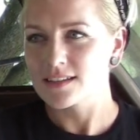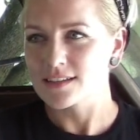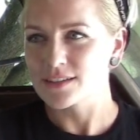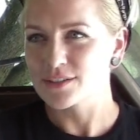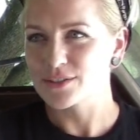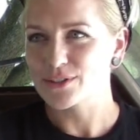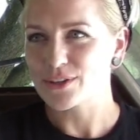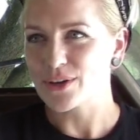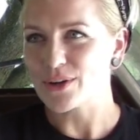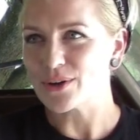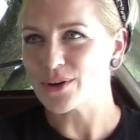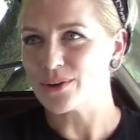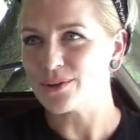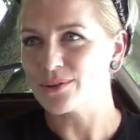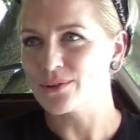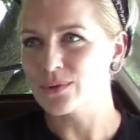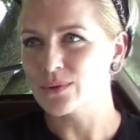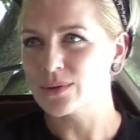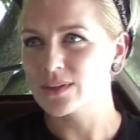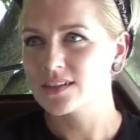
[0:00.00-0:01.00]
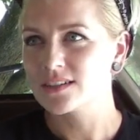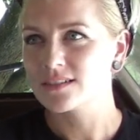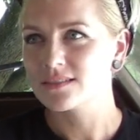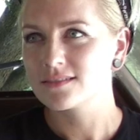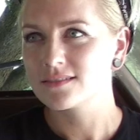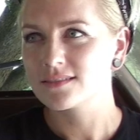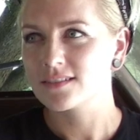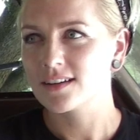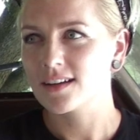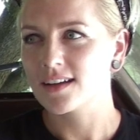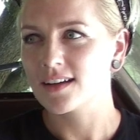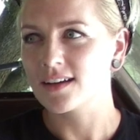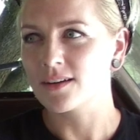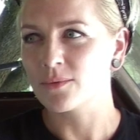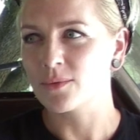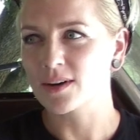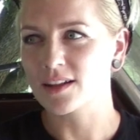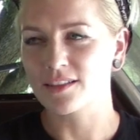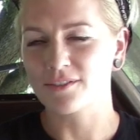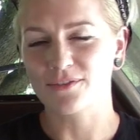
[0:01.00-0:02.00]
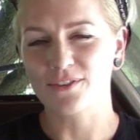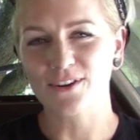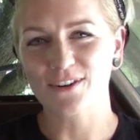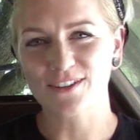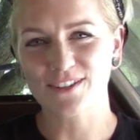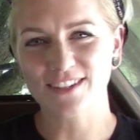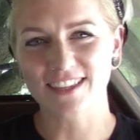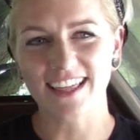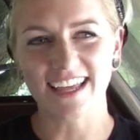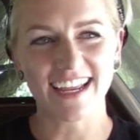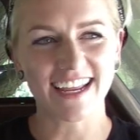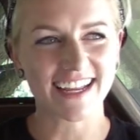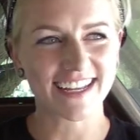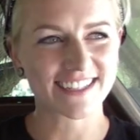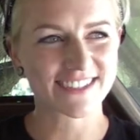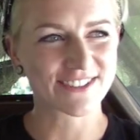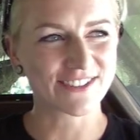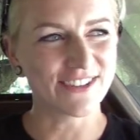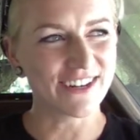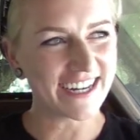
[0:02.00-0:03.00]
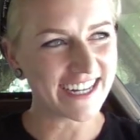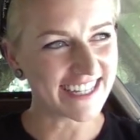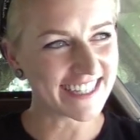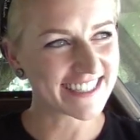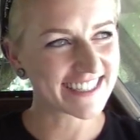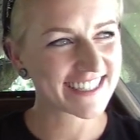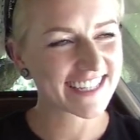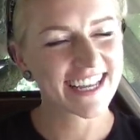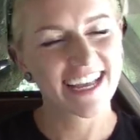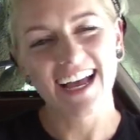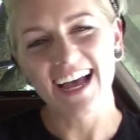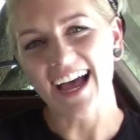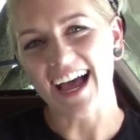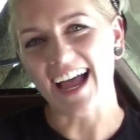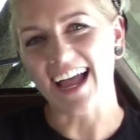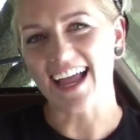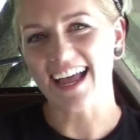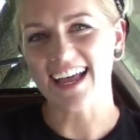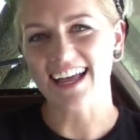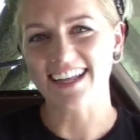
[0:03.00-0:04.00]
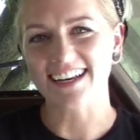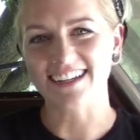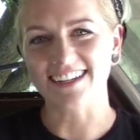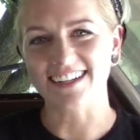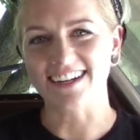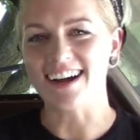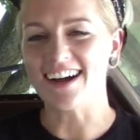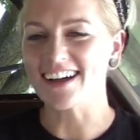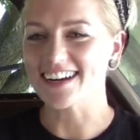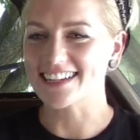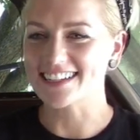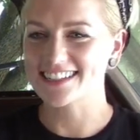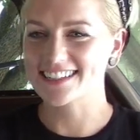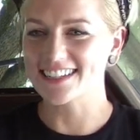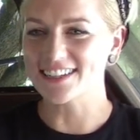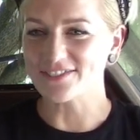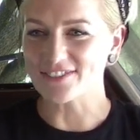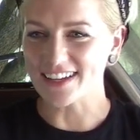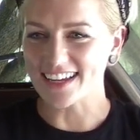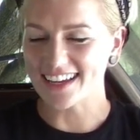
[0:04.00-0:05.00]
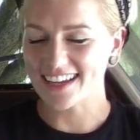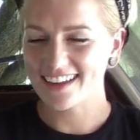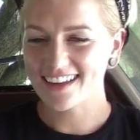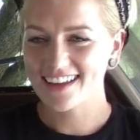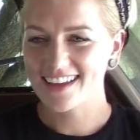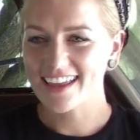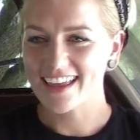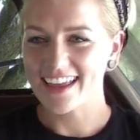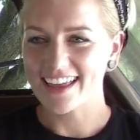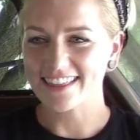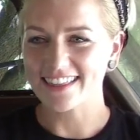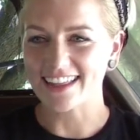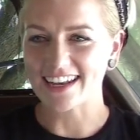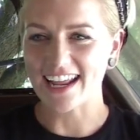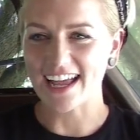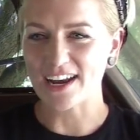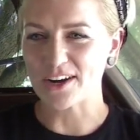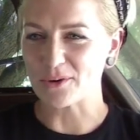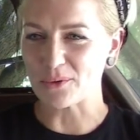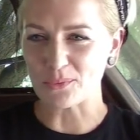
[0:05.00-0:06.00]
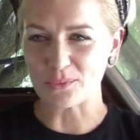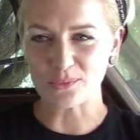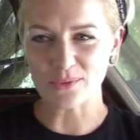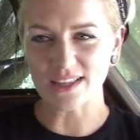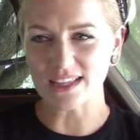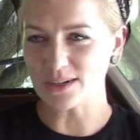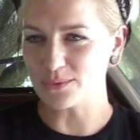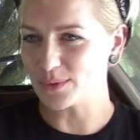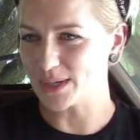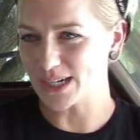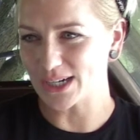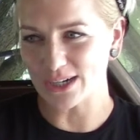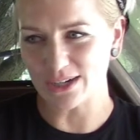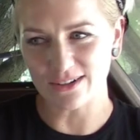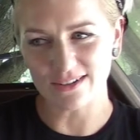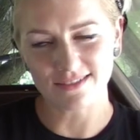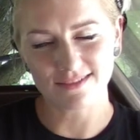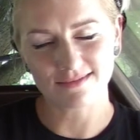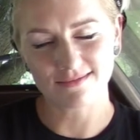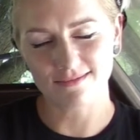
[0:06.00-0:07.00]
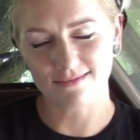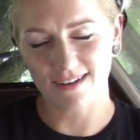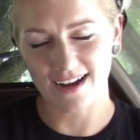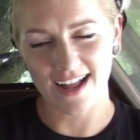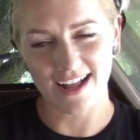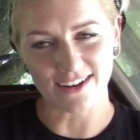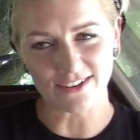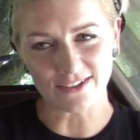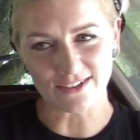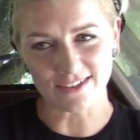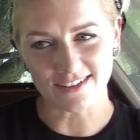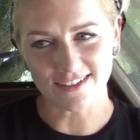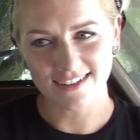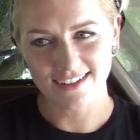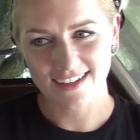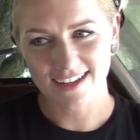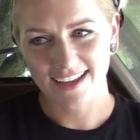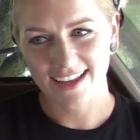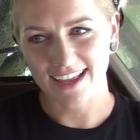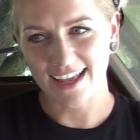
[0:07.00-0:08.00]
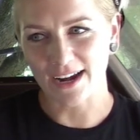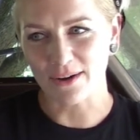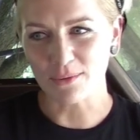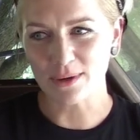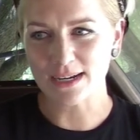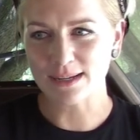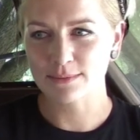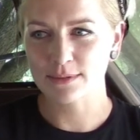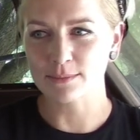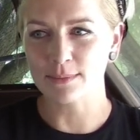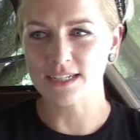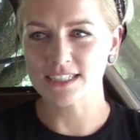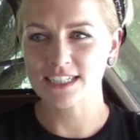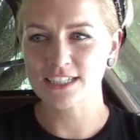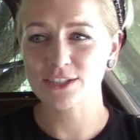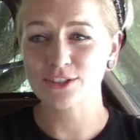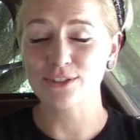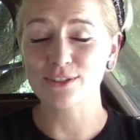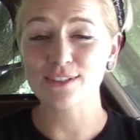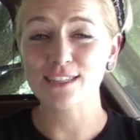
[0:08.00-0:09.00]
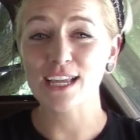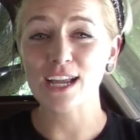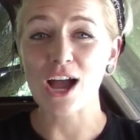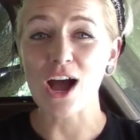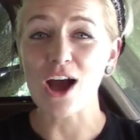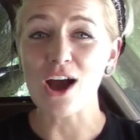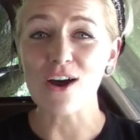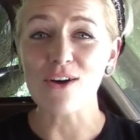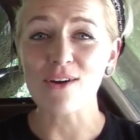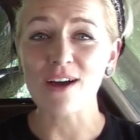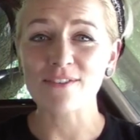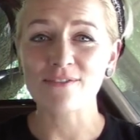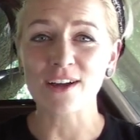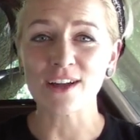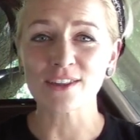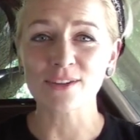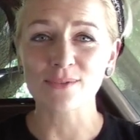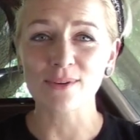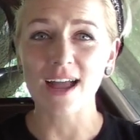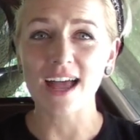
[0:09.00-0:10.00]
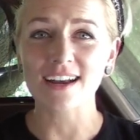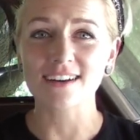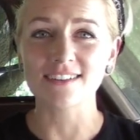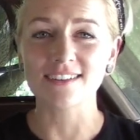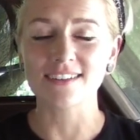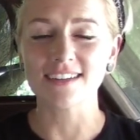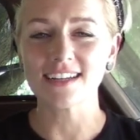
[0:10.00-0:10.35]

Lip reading: So one of the first things was I had a Honda Civic that had a really weird rattle. And I went up to my teacher, I was like, oh, I found the rattle.